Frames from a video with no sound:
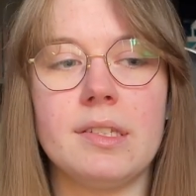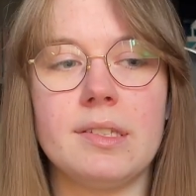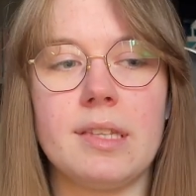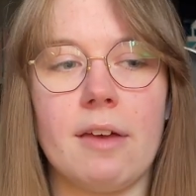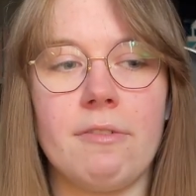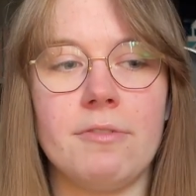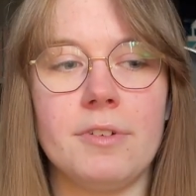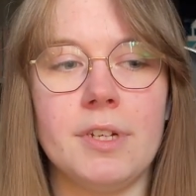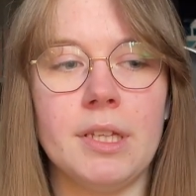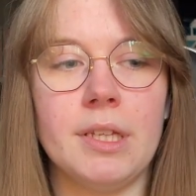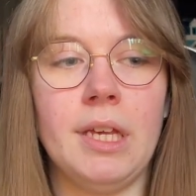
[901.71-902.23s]

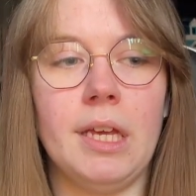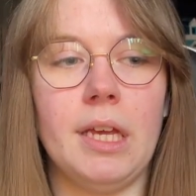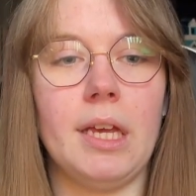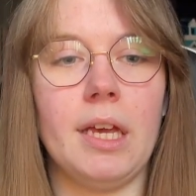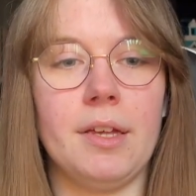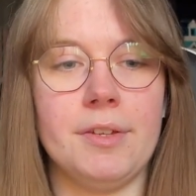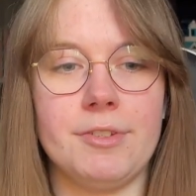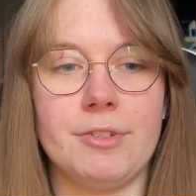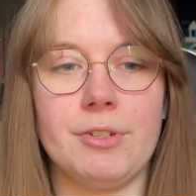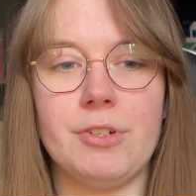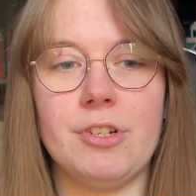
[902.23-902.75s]
definitely
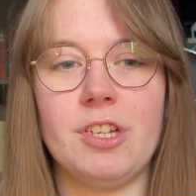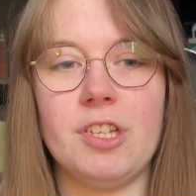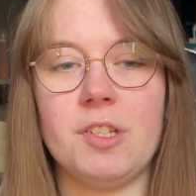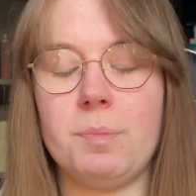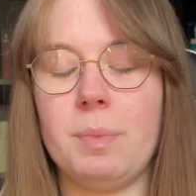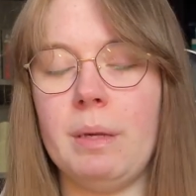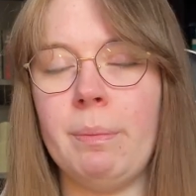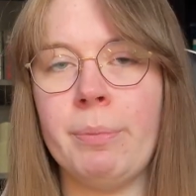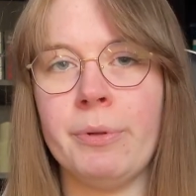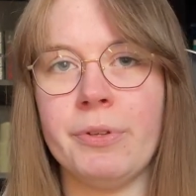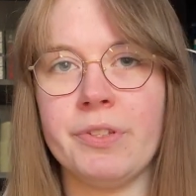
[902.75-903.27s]
as good as
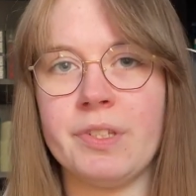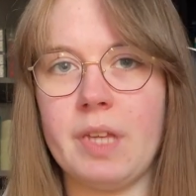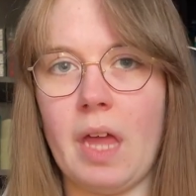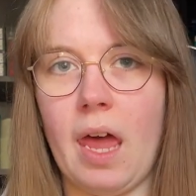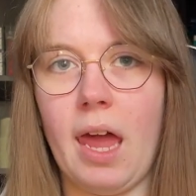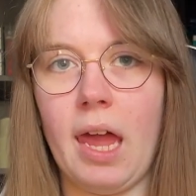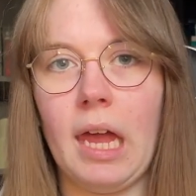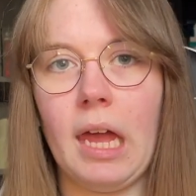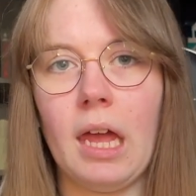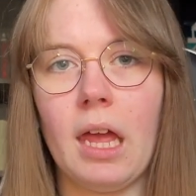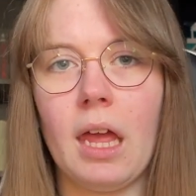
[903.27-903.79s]
people
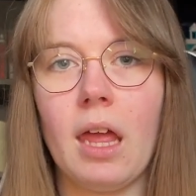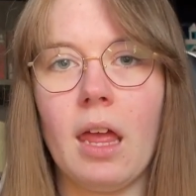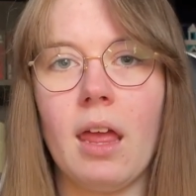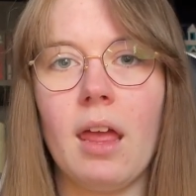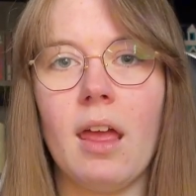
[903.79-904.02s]
say,